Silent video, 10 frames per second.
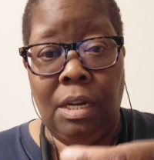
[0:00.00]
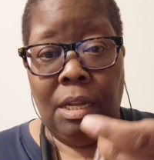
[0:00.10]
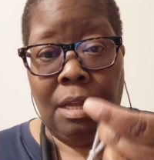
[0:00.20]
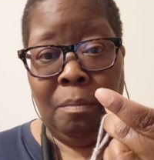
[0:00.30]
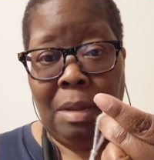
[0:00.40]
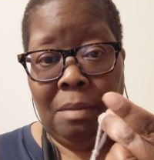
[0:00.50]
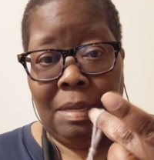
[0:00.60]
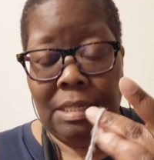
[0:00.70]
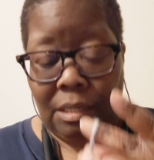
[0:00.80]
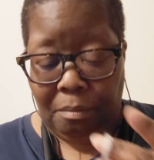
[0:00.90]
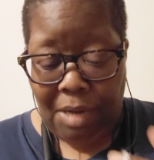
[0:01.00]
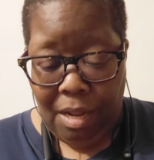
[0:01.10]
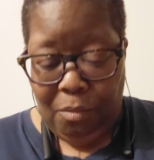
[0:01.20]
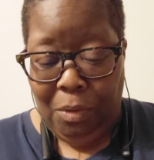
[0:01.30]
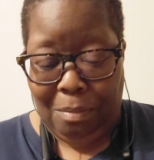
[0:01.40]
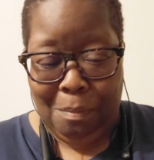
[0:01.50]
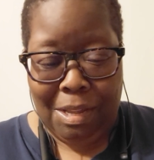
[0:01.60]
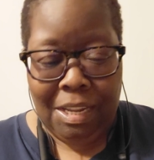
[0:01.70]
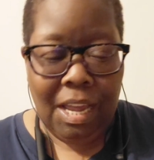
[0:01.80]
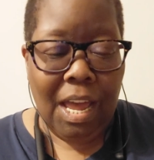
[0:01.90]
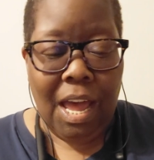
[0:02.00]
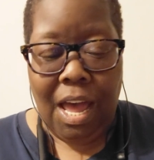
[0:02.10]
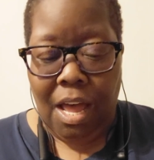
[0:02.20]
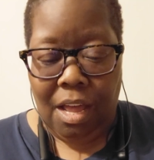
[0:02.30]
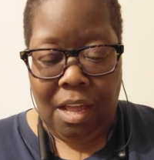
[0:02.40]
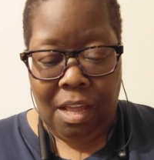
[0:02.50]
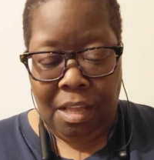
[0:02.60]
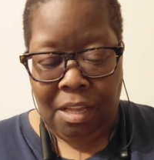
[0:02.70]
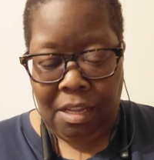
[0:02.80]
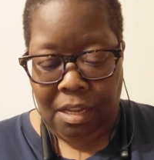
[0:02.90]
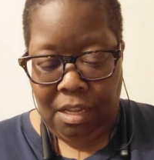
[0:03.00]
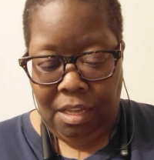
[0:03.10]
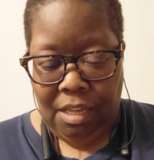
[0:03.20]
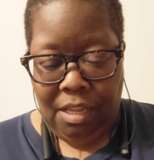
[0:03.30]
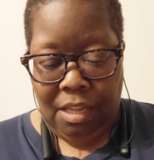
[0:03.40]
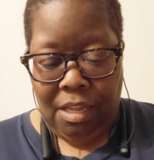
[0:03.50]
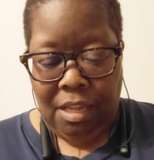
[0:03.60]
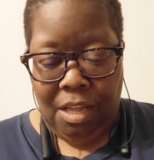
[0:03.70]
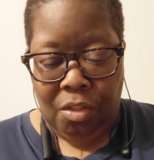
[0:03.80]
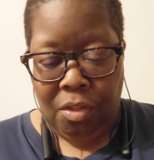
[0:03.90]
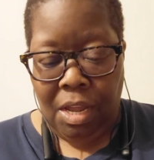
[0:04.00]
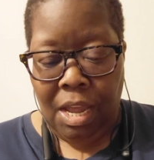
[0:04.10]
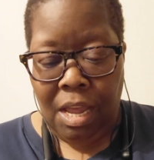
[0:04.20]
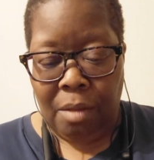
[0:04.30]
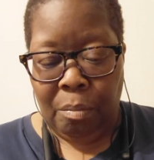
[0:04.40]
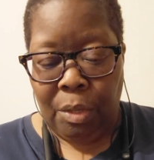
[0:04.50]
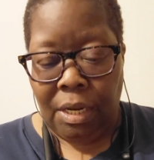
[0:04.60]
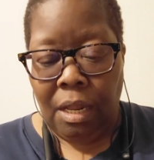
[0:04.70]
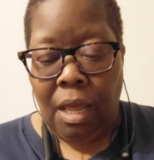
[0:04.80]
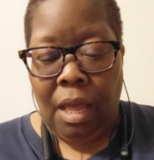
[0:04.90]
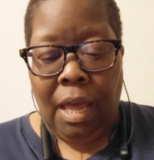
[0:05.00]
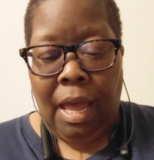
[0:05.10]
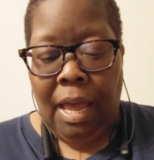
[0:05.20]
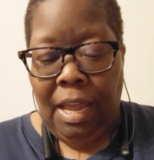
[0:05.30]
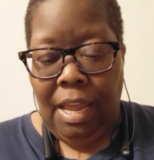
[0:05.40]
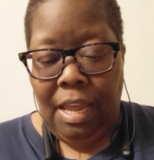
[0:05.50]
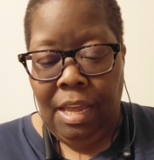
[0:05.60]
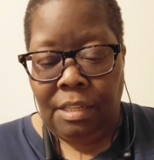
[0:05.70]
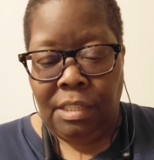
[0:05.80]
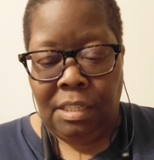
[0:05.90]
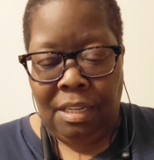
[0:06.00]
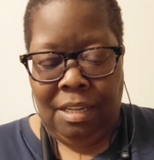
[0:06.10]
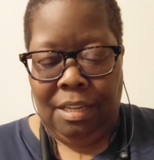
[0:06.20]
I made my slip knot with my uh, other hand, but it's